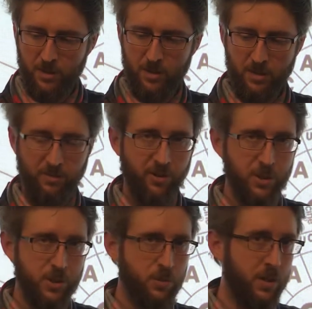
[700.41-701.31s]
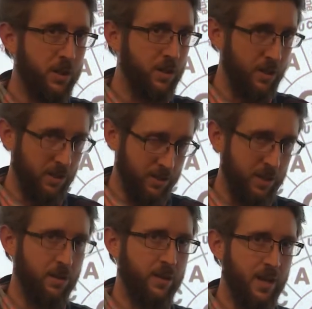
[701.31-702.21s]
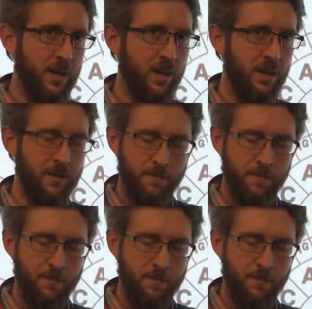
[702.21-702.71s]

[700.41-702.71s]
the first one until then,